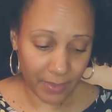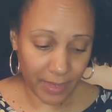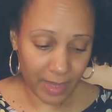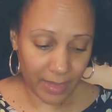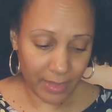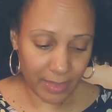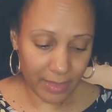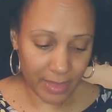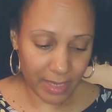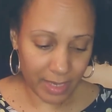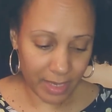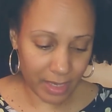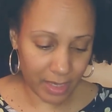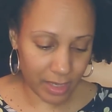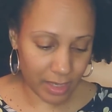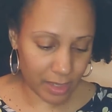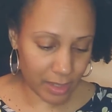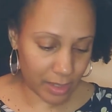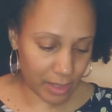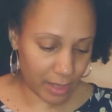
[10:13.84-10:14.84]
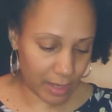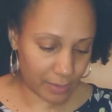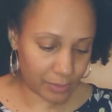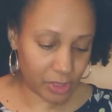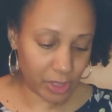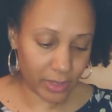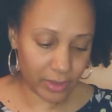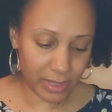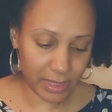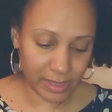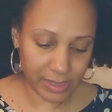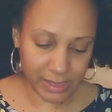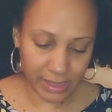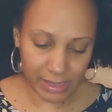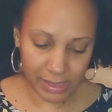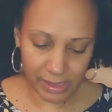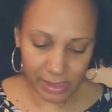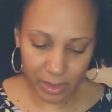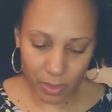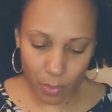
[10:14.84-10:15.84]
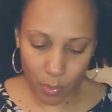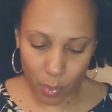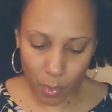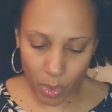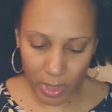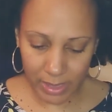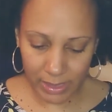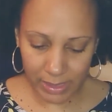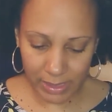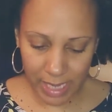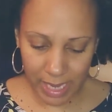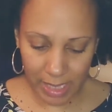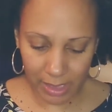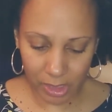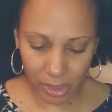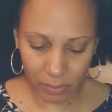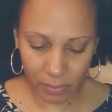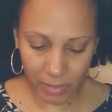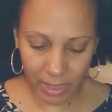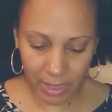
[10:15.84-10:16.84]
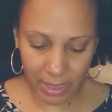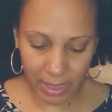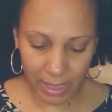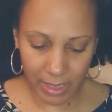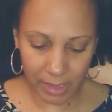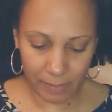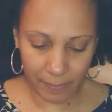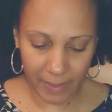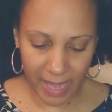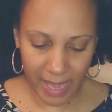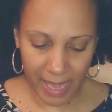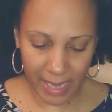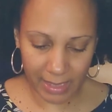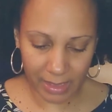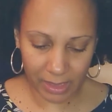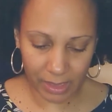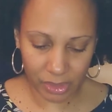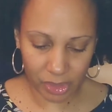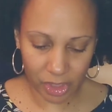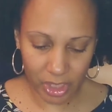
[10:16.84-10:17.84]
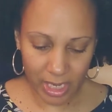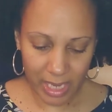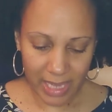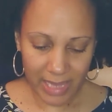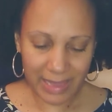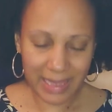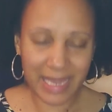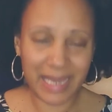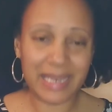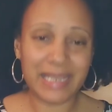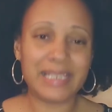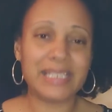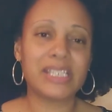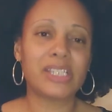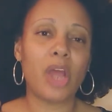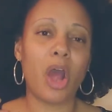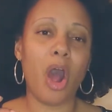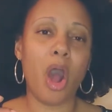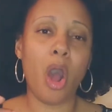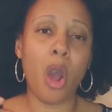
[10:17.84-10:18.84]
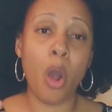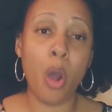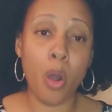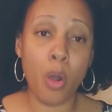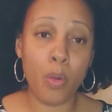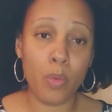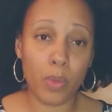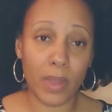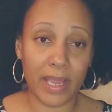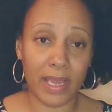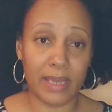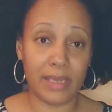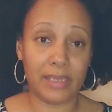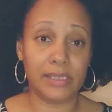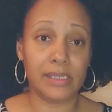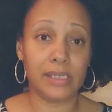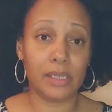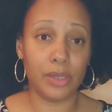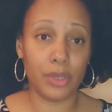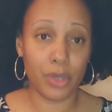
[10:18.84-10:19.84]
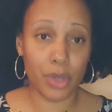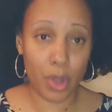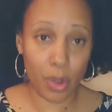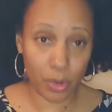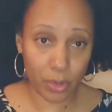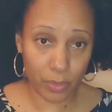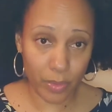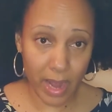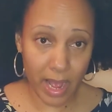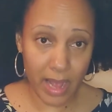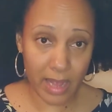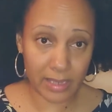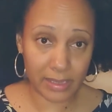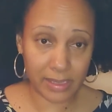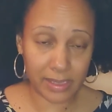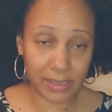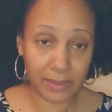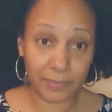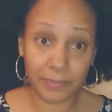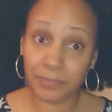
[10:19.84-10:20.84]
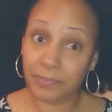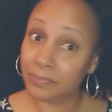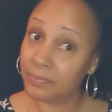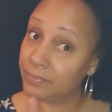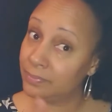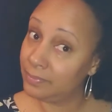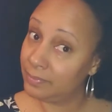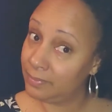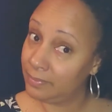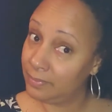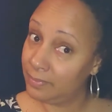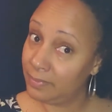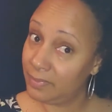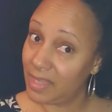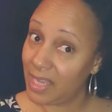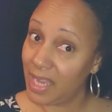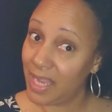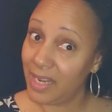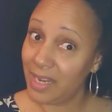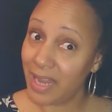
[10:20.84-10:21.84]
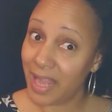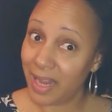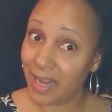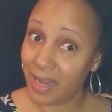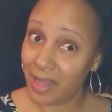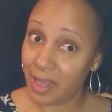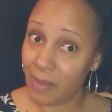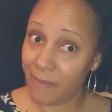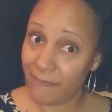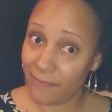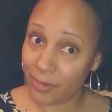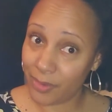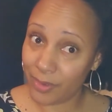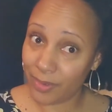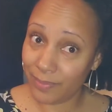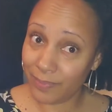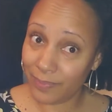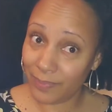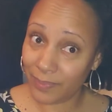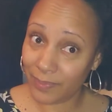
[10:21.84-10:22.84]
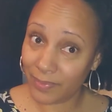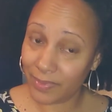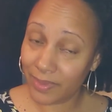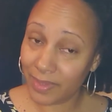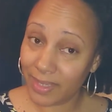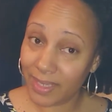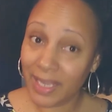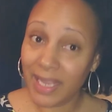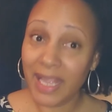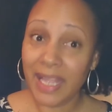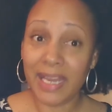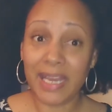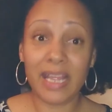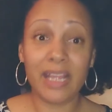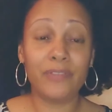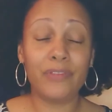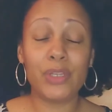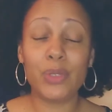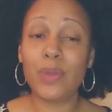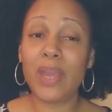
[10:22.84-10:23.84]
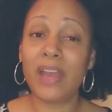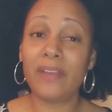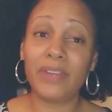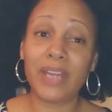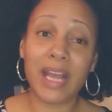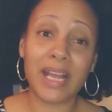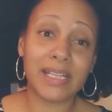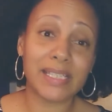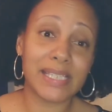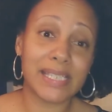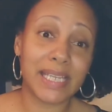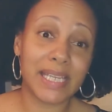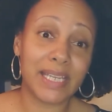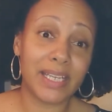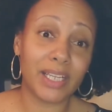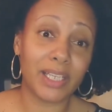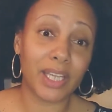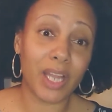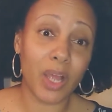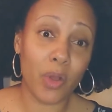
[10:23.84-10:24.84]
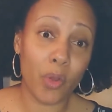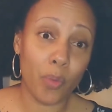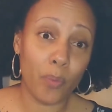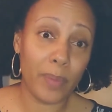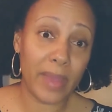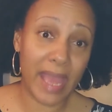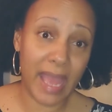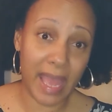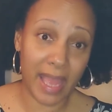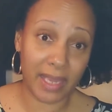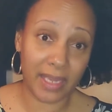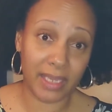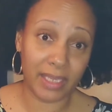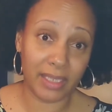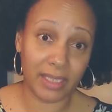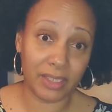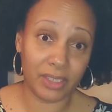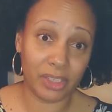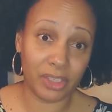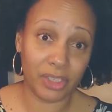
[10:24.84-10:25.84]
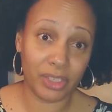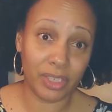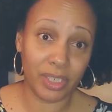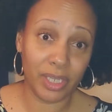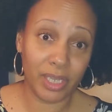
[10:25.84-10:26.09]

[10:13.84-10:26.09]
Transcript: This is the one document in the package that is always notarized. Isn't that helpful? Now, if you have not seen a loan package,